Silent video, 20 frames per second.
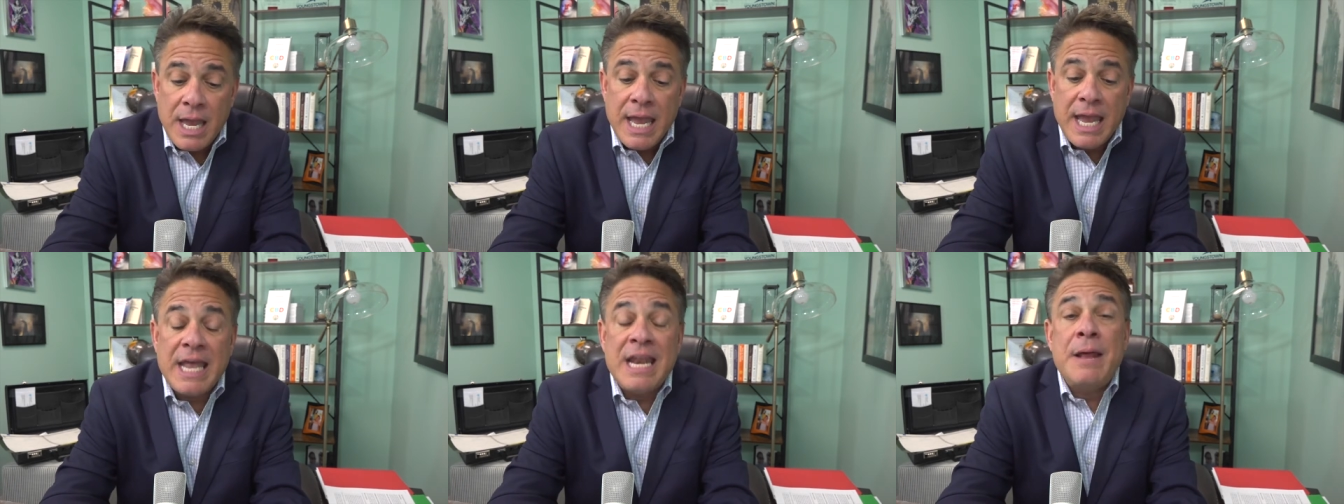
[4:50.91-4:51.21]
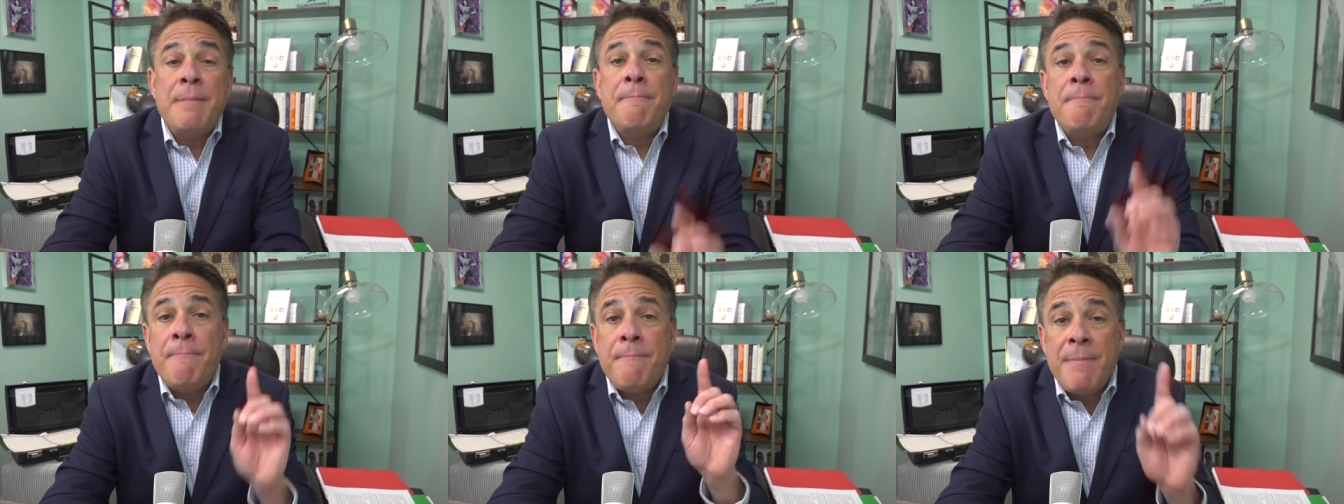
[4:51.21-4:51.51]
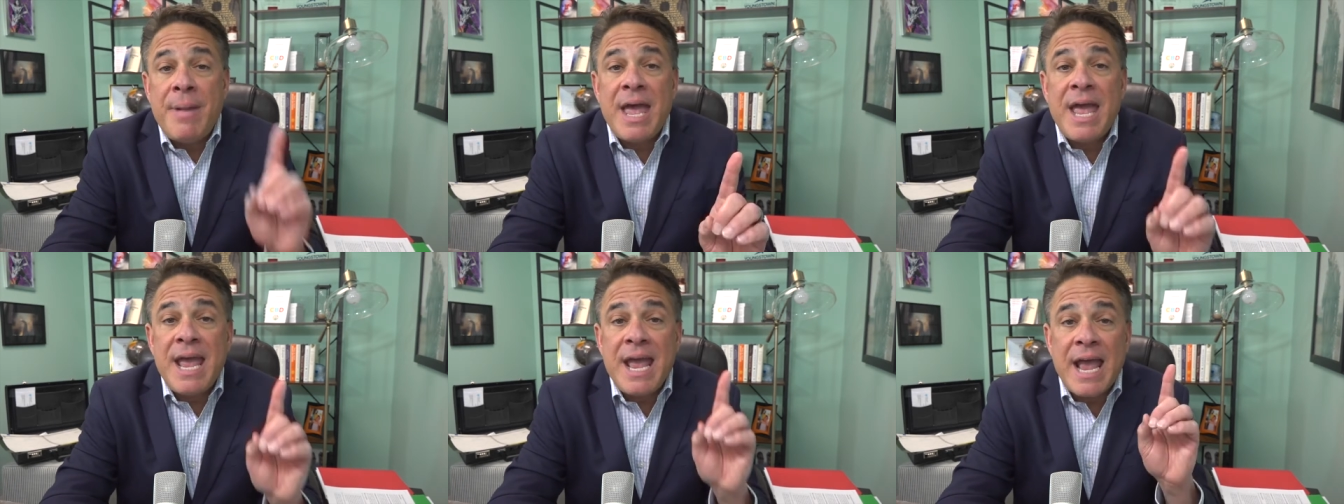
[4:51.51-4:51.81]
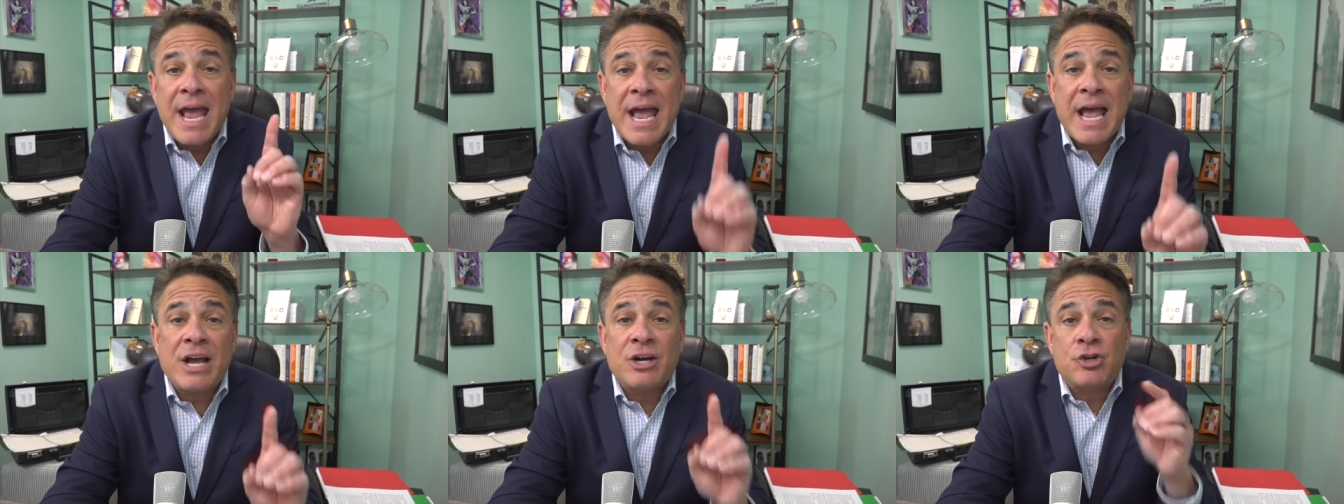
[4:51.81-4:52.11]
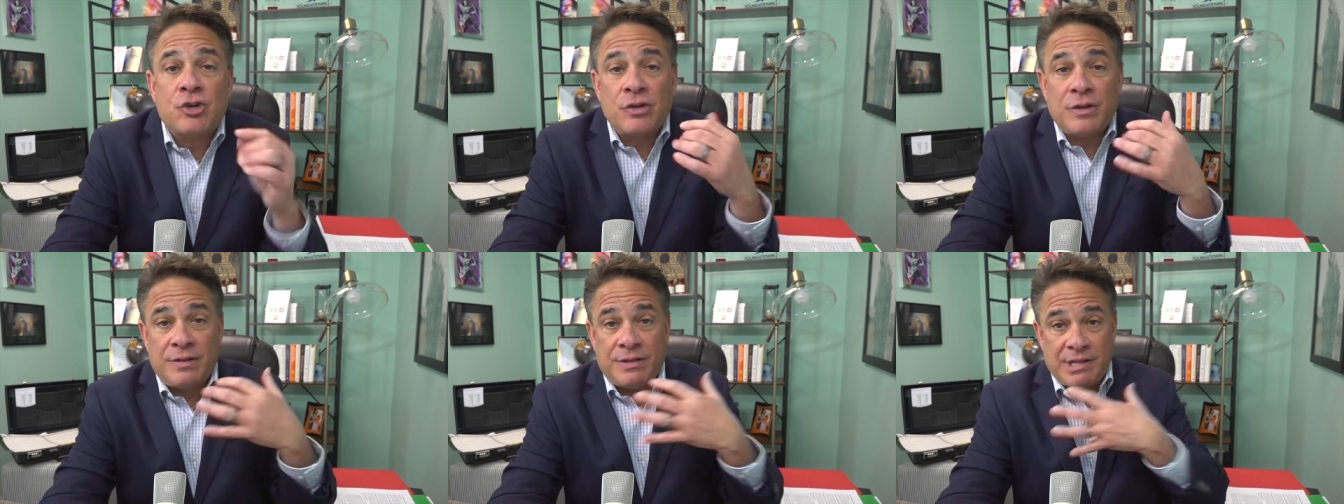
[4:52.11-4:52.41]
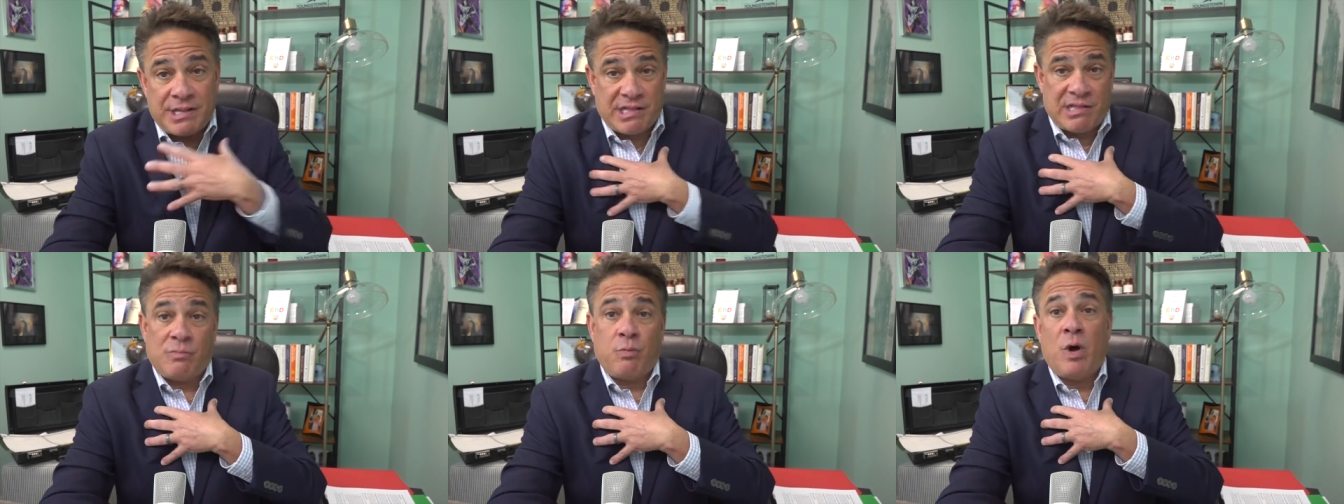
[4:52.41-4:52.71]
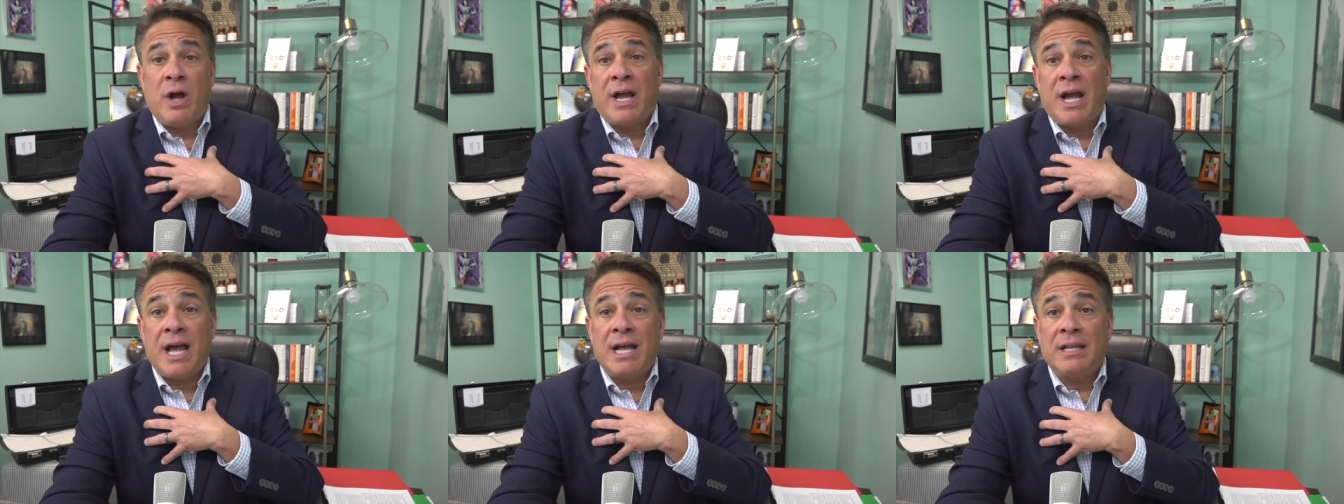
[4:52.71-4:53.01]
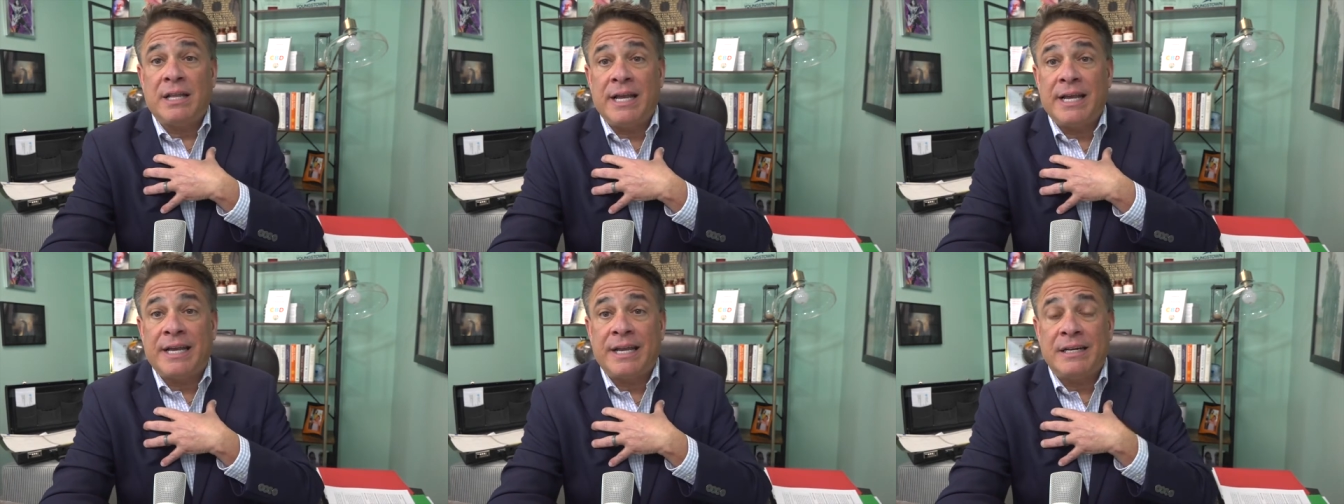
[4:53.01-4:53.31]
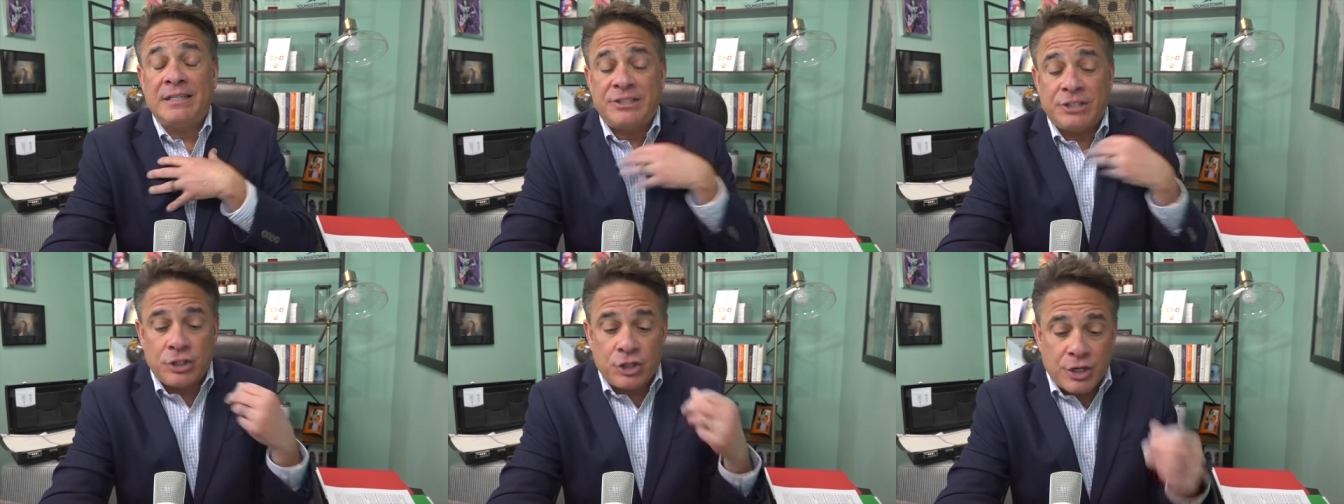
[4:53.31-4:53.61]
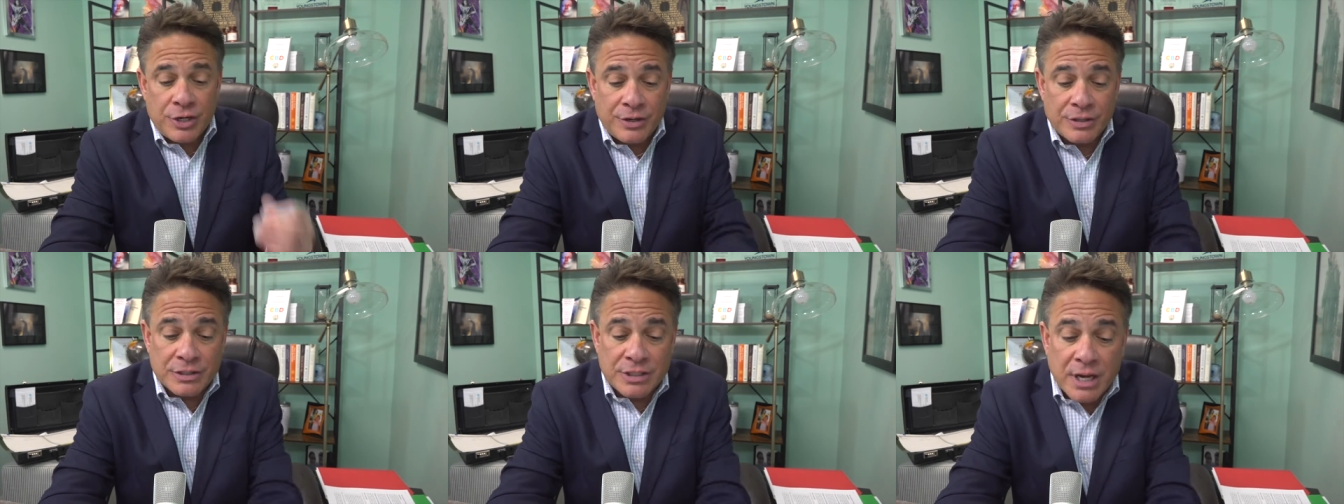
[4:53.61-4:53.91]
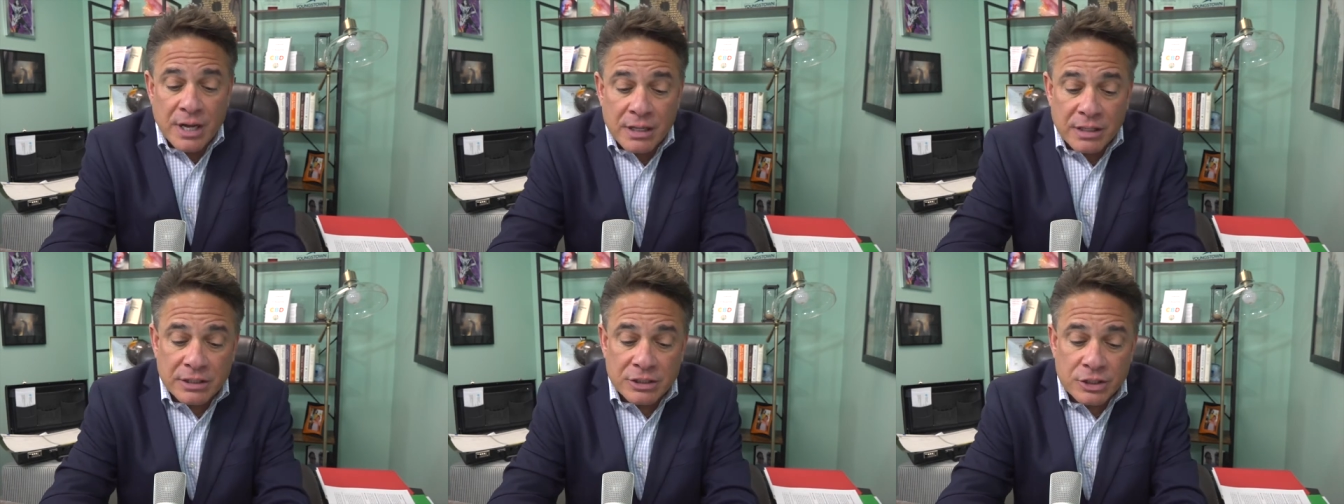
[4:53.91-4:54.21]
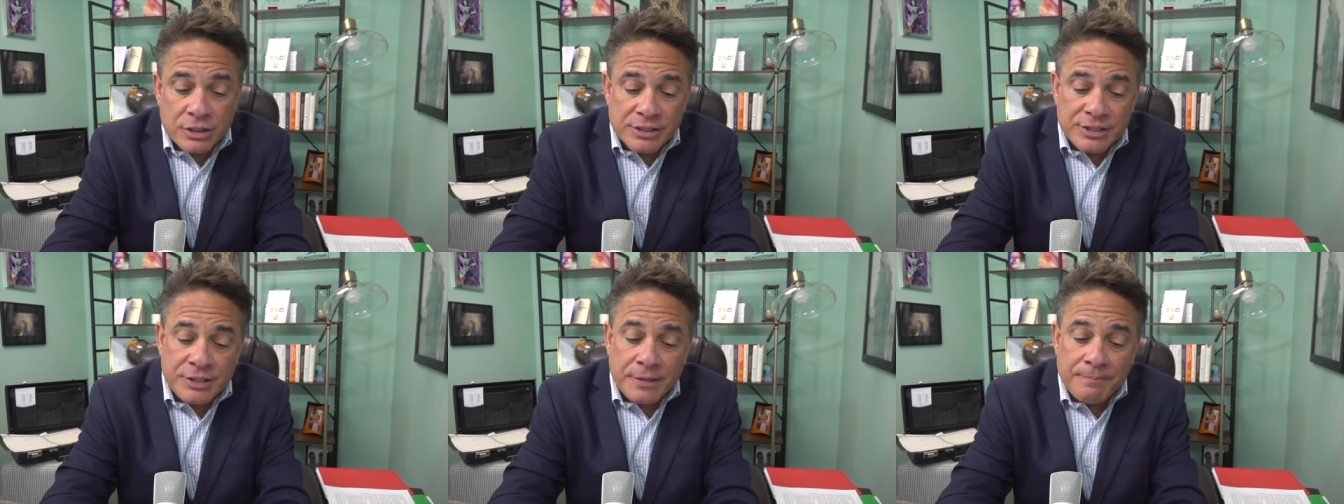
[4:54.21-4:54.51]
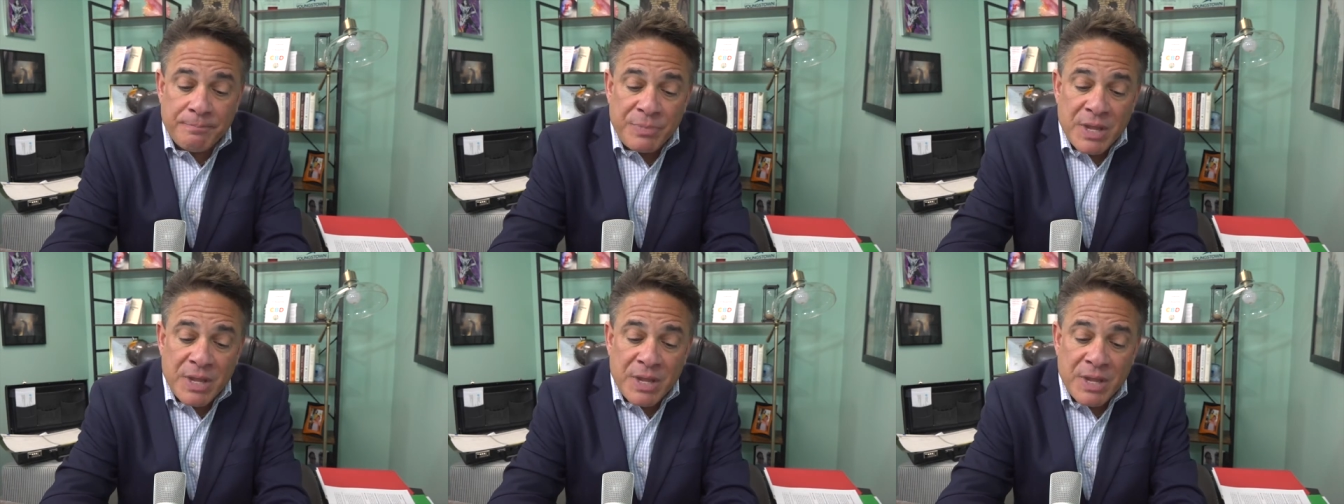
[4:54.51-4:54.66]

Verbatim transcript: And it may actually, this is why I like it as a gerontologist,